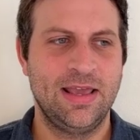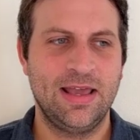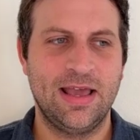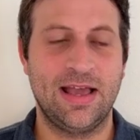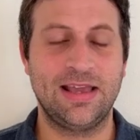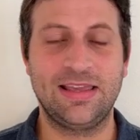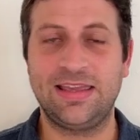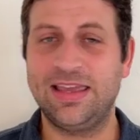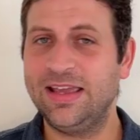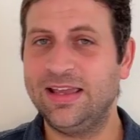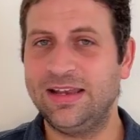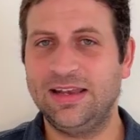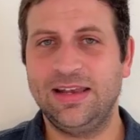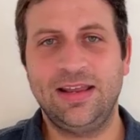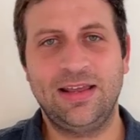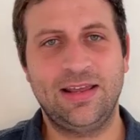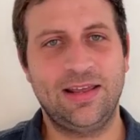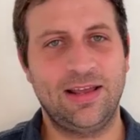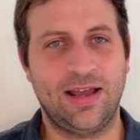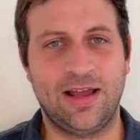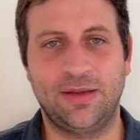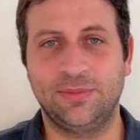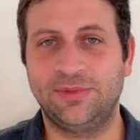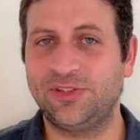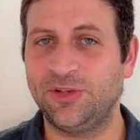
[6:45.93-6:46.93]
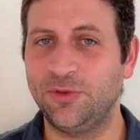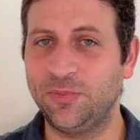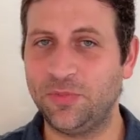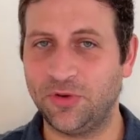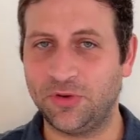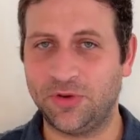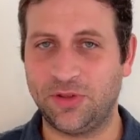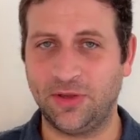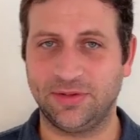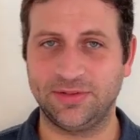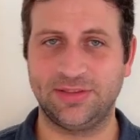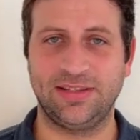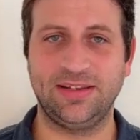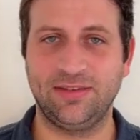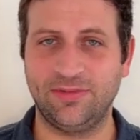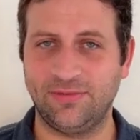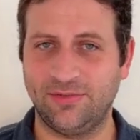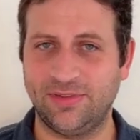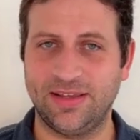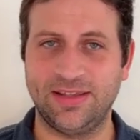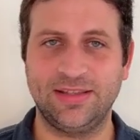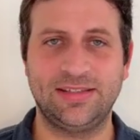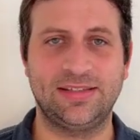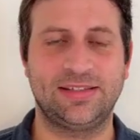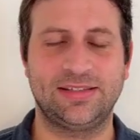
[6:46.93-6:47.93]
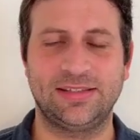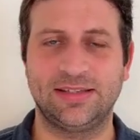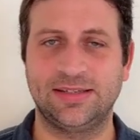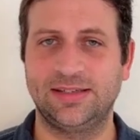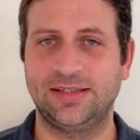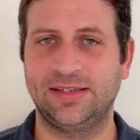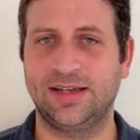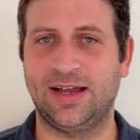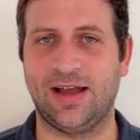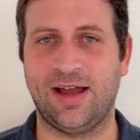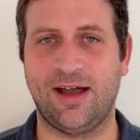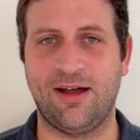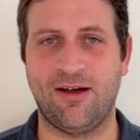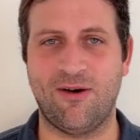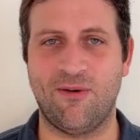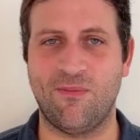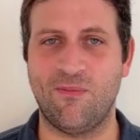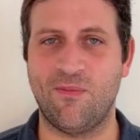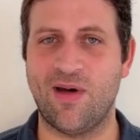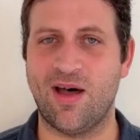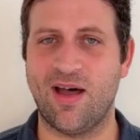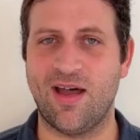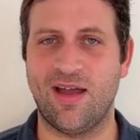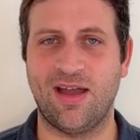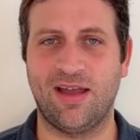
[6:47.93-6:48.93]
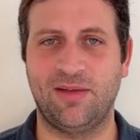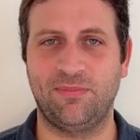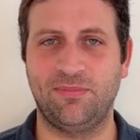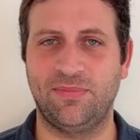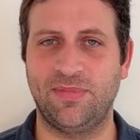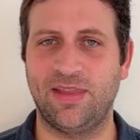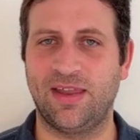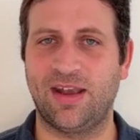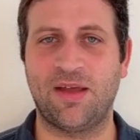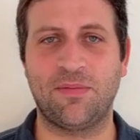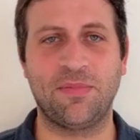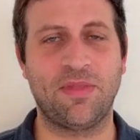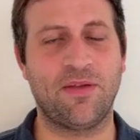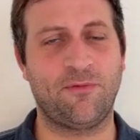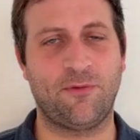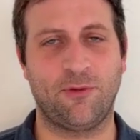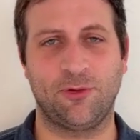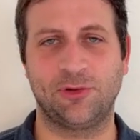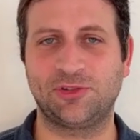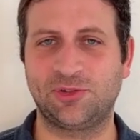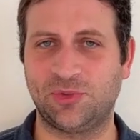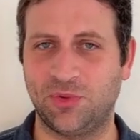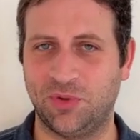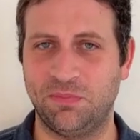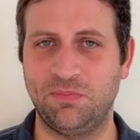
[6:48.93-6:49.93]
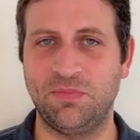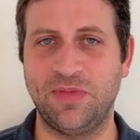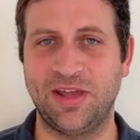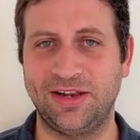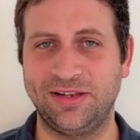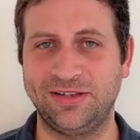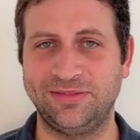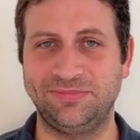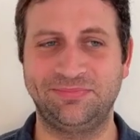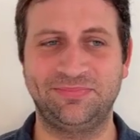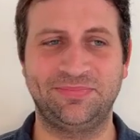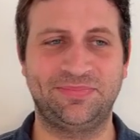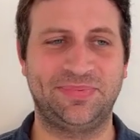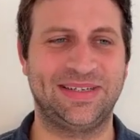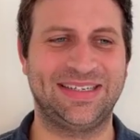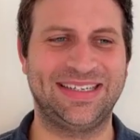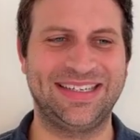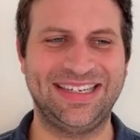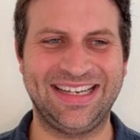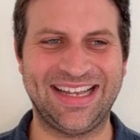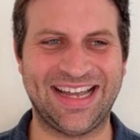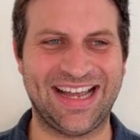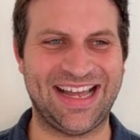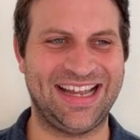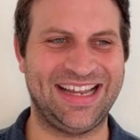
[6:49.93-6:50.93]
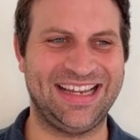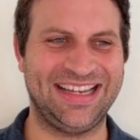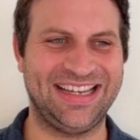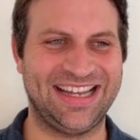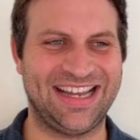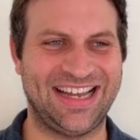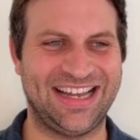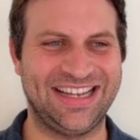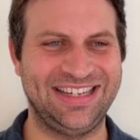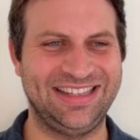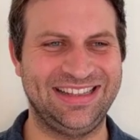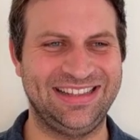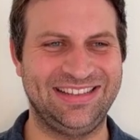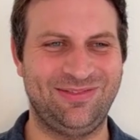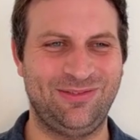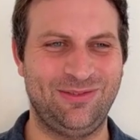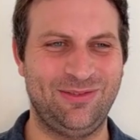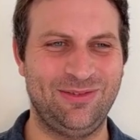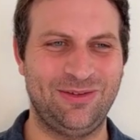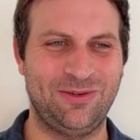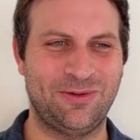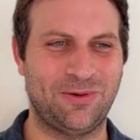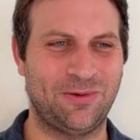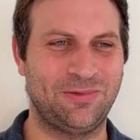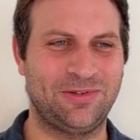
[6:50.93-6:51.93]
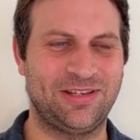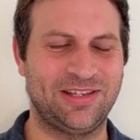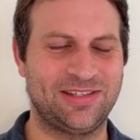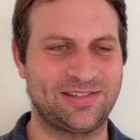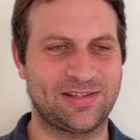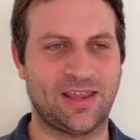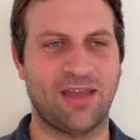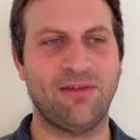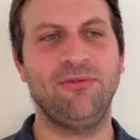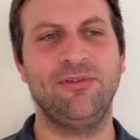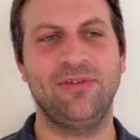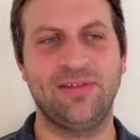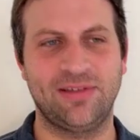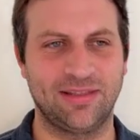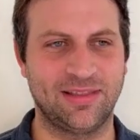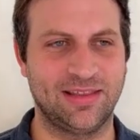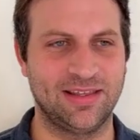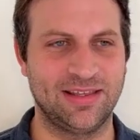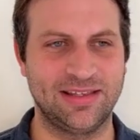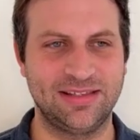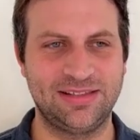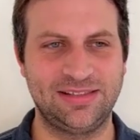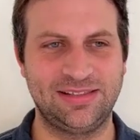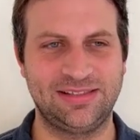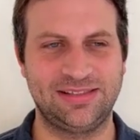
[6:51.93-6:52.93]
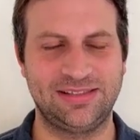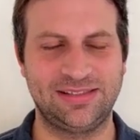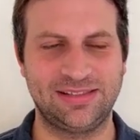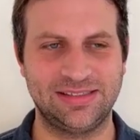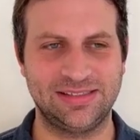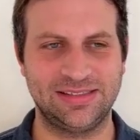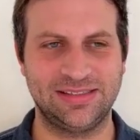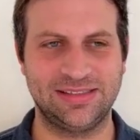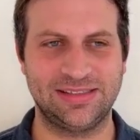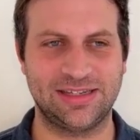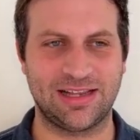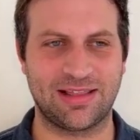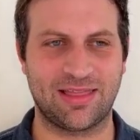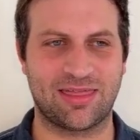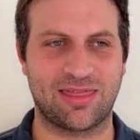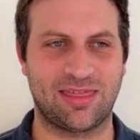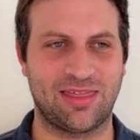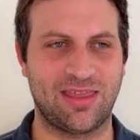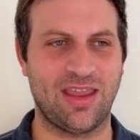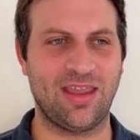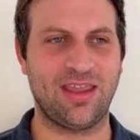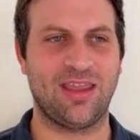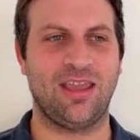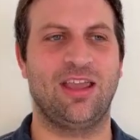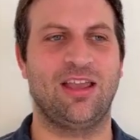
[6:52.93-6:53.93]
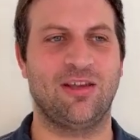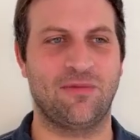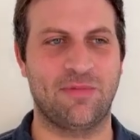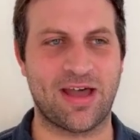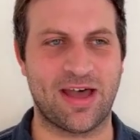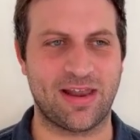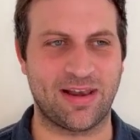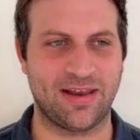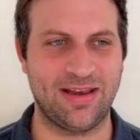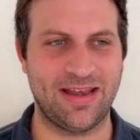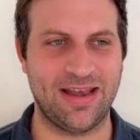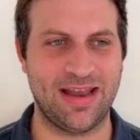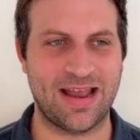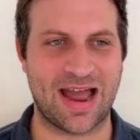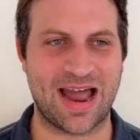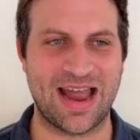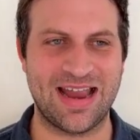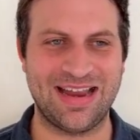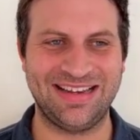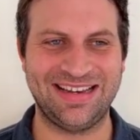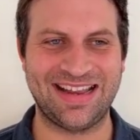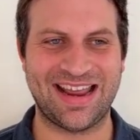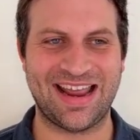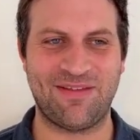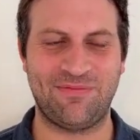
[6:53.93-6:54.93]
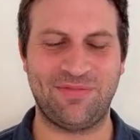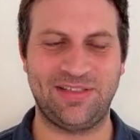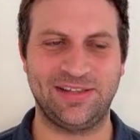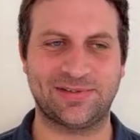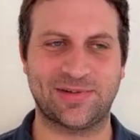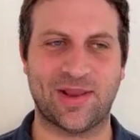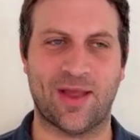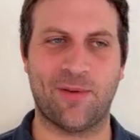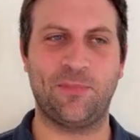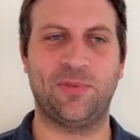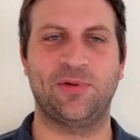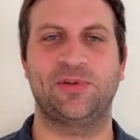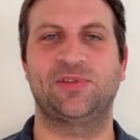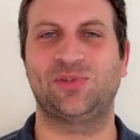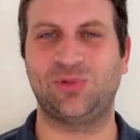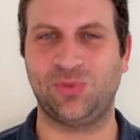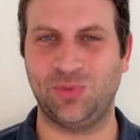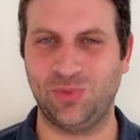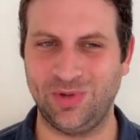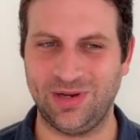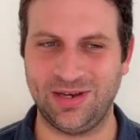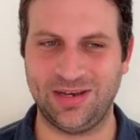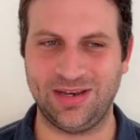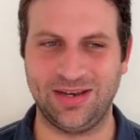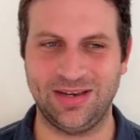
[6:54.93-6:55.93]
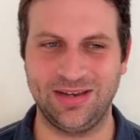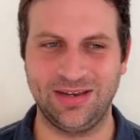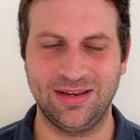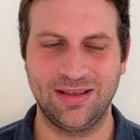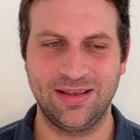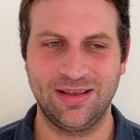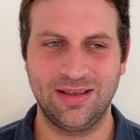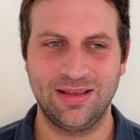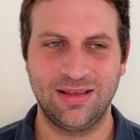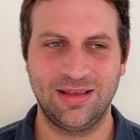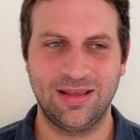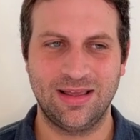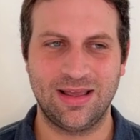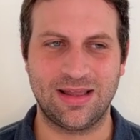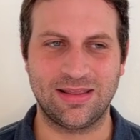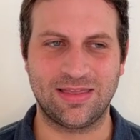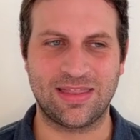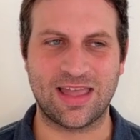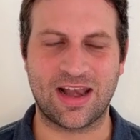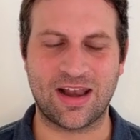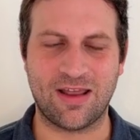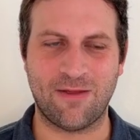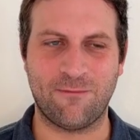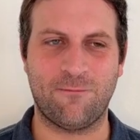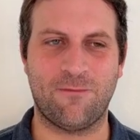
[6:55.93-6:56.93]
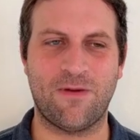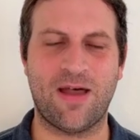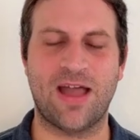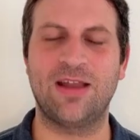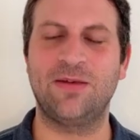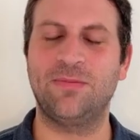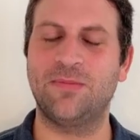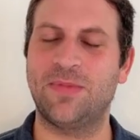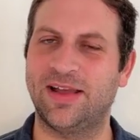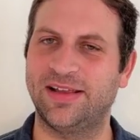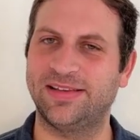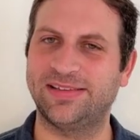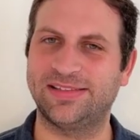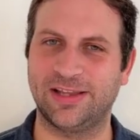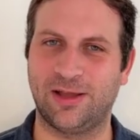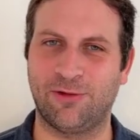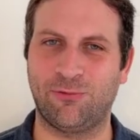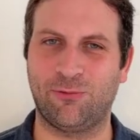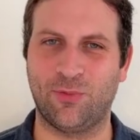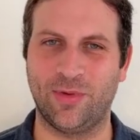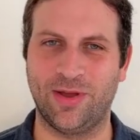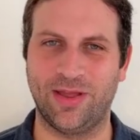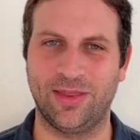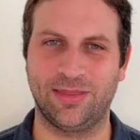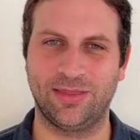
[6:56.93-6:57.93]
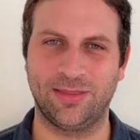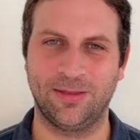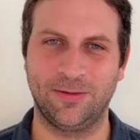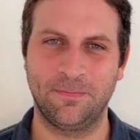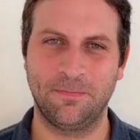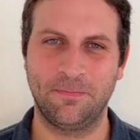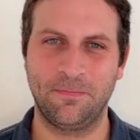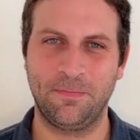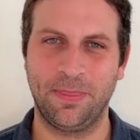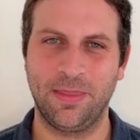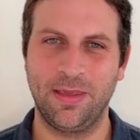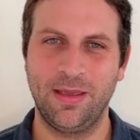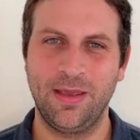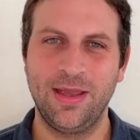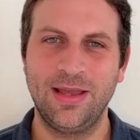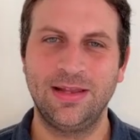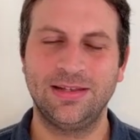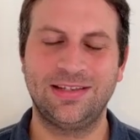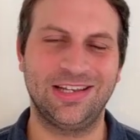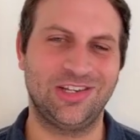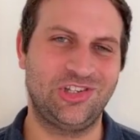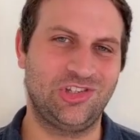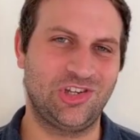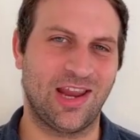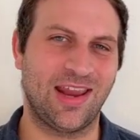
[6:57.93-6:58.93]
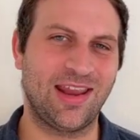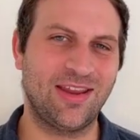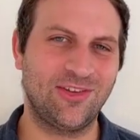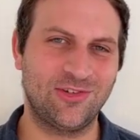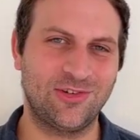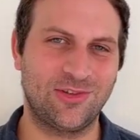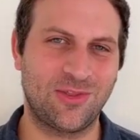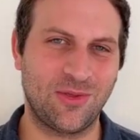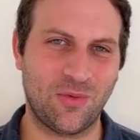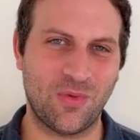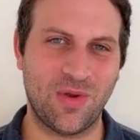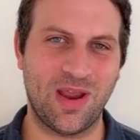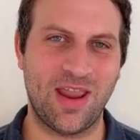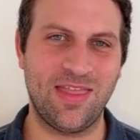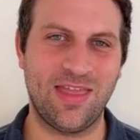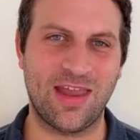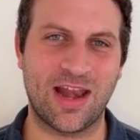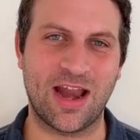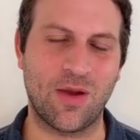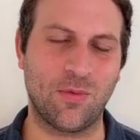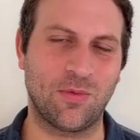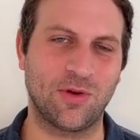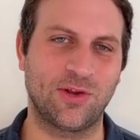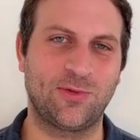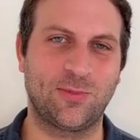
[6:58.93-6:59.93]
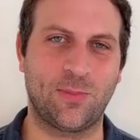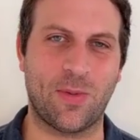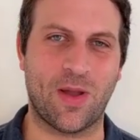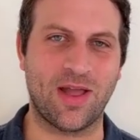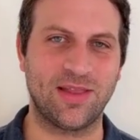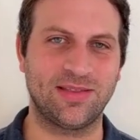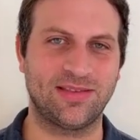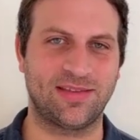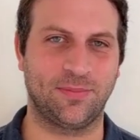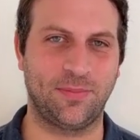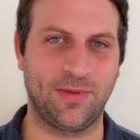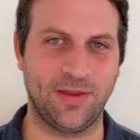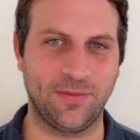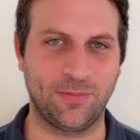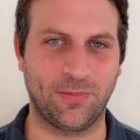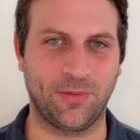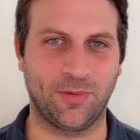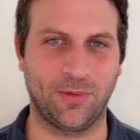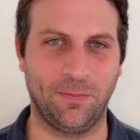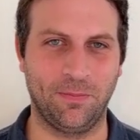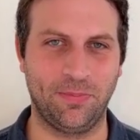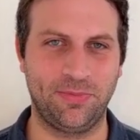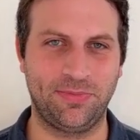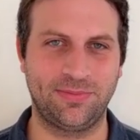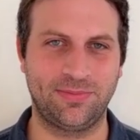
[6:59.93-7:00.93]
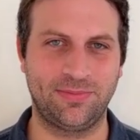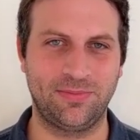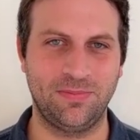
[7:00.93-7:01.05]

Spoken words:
I'm super guilty of this. I'm the first to admit it, but I discovering this and thinking about it, I have this opportunity that I find myself with to change the way that I respond to people.